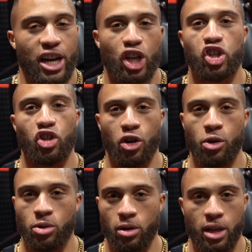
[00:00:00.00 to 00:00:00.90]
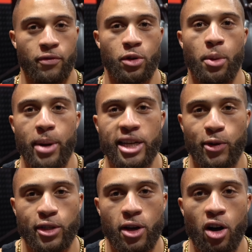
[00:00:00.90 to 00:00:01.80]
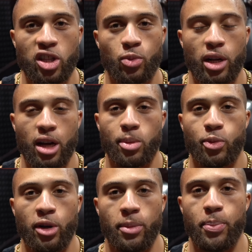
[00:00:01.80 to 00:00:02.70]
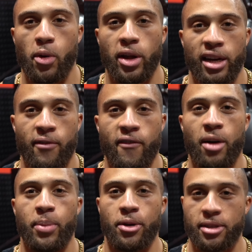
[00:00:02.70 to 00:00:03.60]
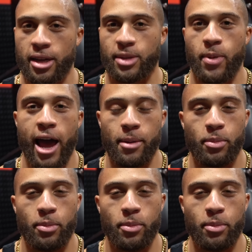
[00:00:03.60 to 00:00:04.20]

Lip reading: assure you is going to give you the best results when it comes to really building and developing your six pack.